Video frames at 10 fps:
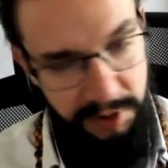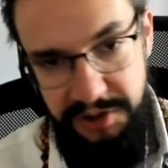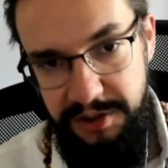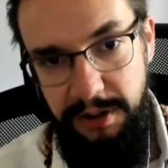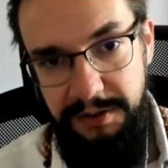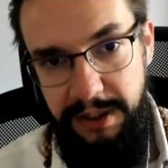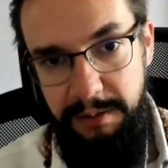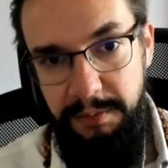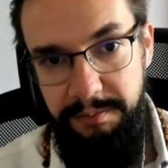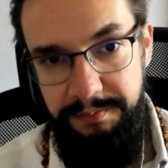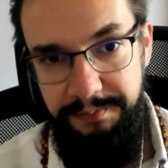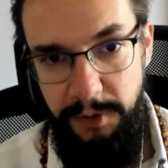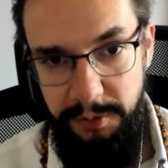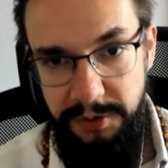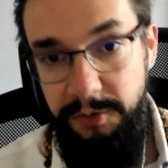slot that I'm
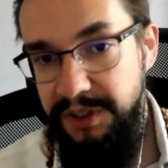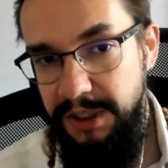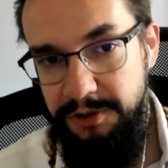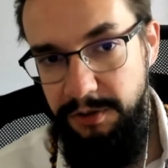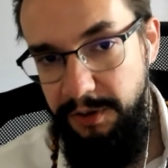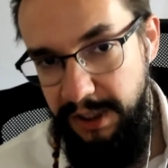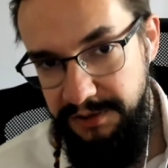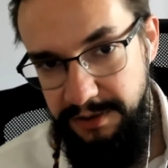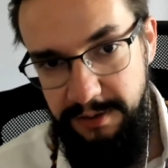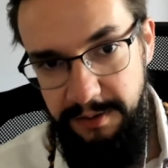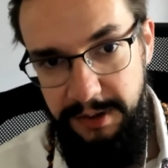going to reschedule or cancel.